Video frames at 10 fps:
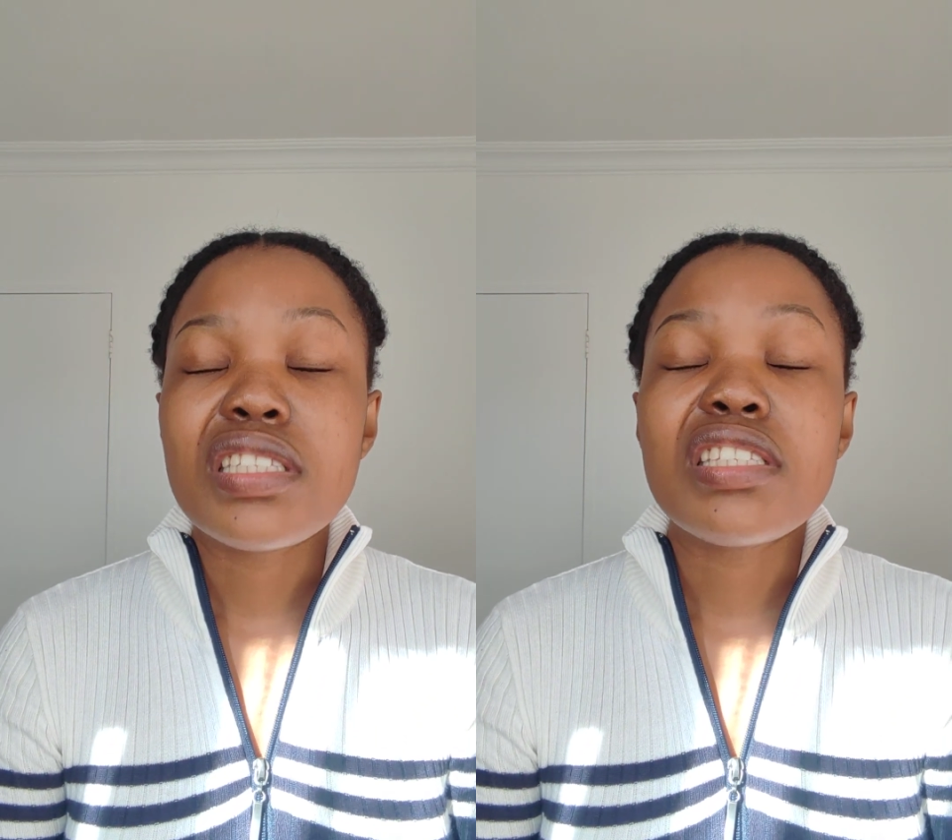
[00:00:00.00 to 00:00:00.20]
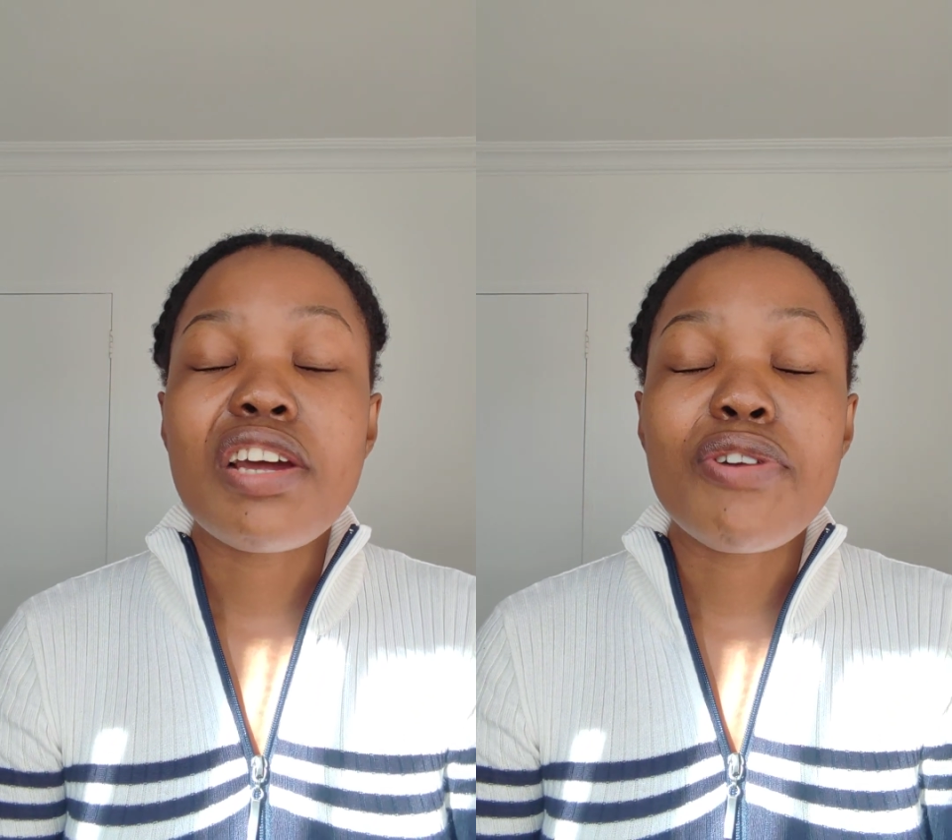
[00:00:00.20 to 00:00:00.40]

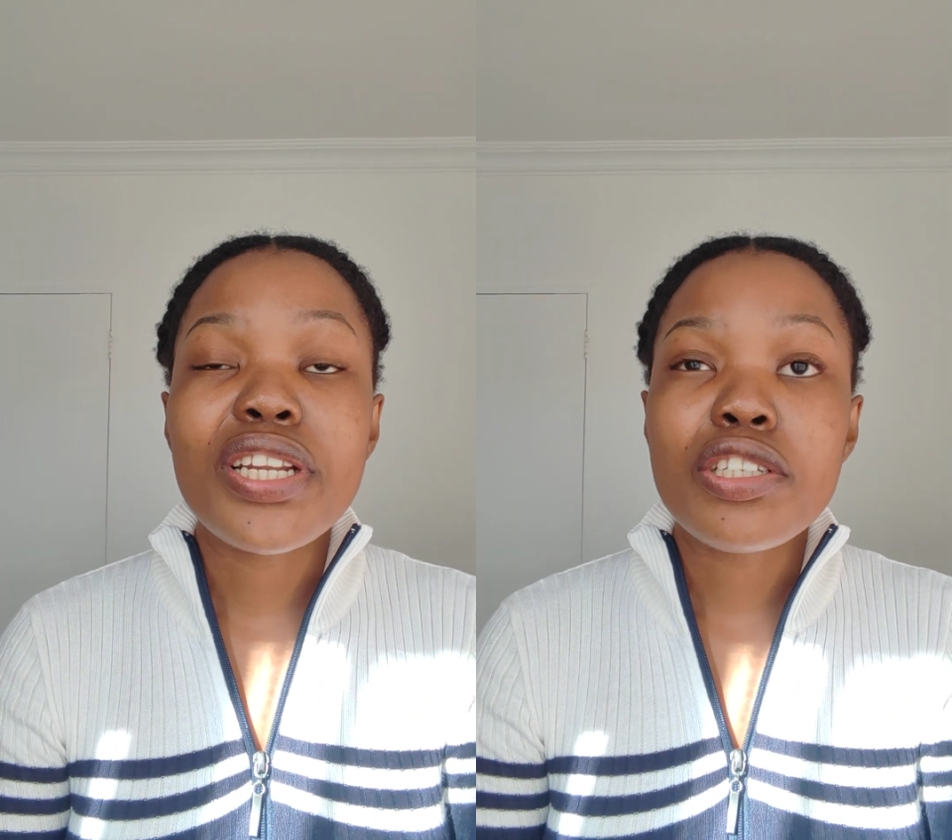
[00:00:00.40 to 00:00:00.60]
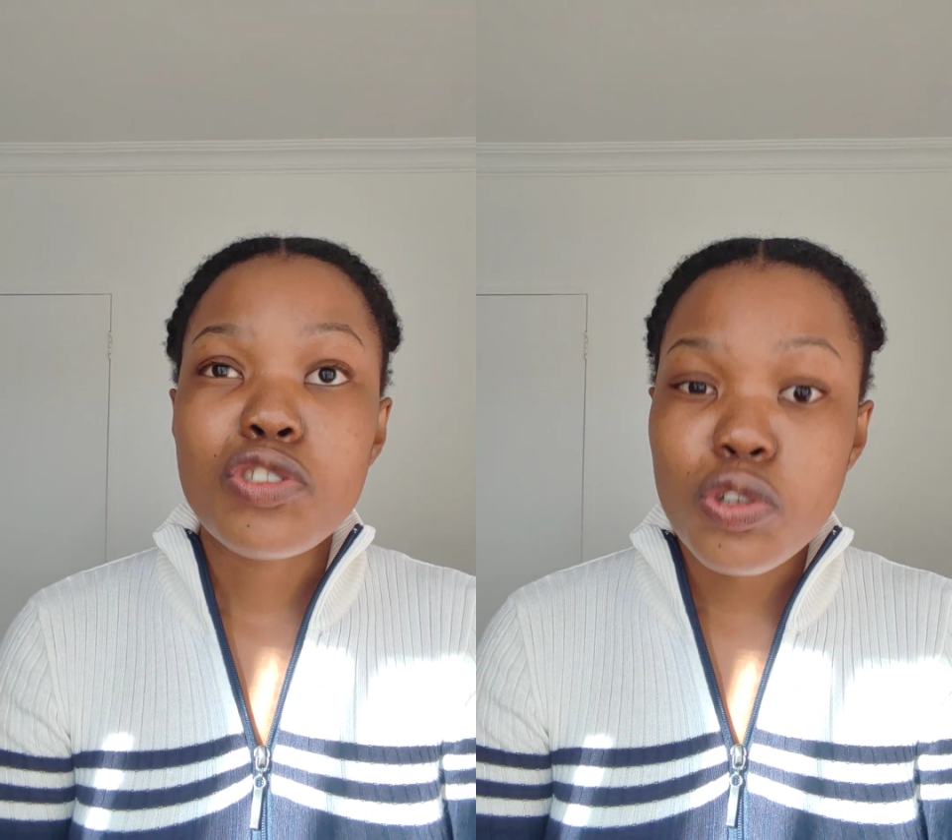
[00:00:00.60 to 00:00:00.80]

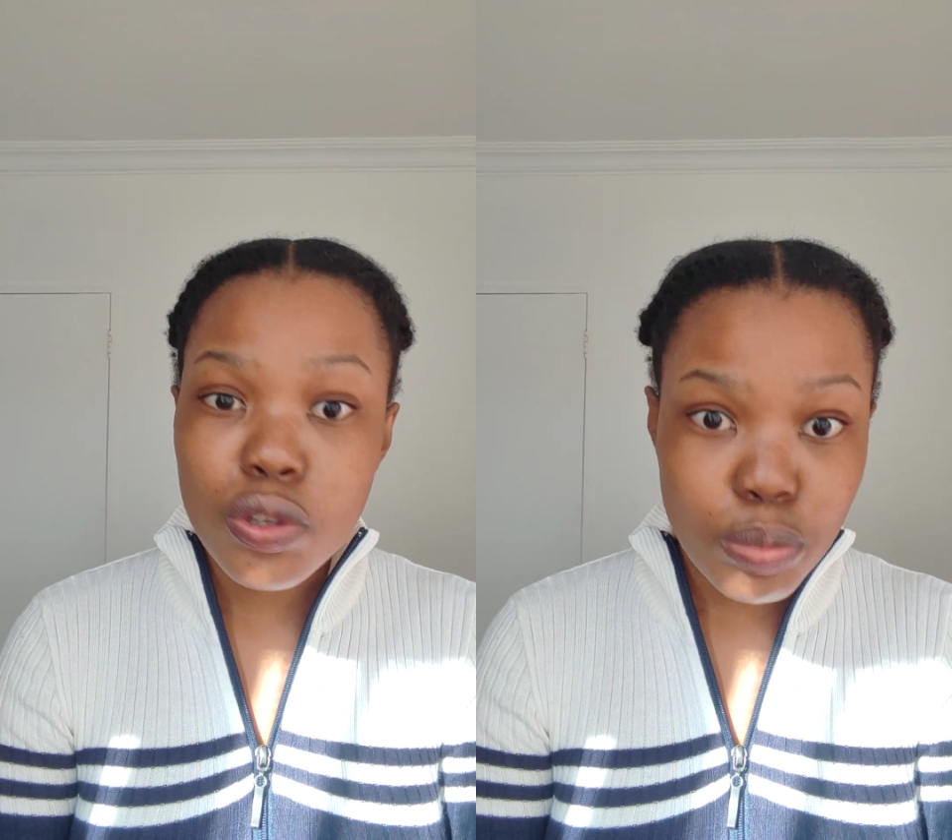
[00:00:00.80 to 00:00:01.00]
surrender to the